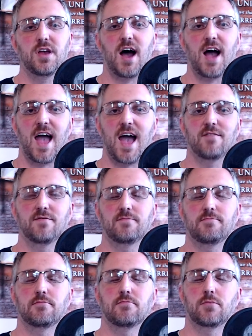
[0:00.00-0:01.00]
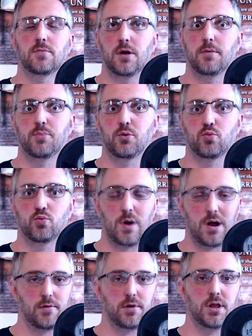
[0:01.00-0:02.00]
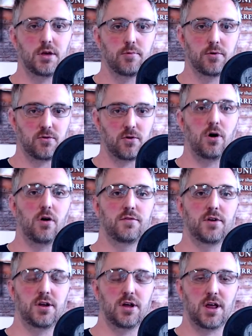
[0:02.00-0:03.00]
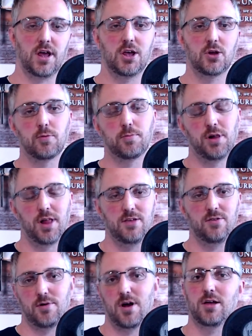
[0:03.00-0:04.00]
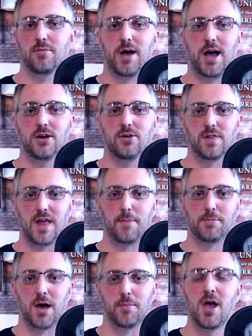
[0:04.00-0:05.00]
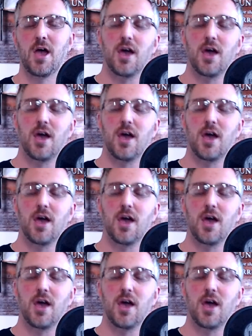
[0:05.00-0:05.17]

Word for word: I have temporarily resolved until I can get to a place where I can buy a new laptop.